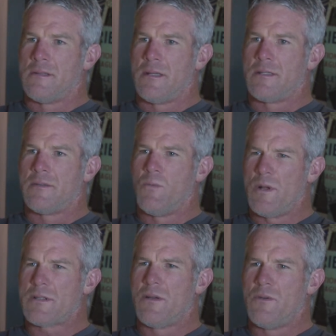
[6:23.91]
He says,
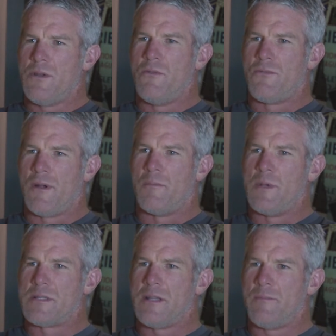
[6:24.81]
what school are you from,
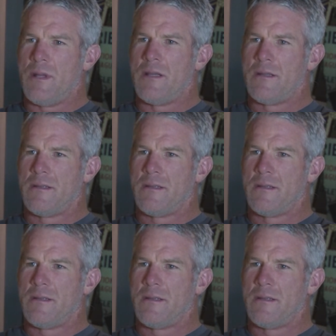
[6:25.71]
Mississippi?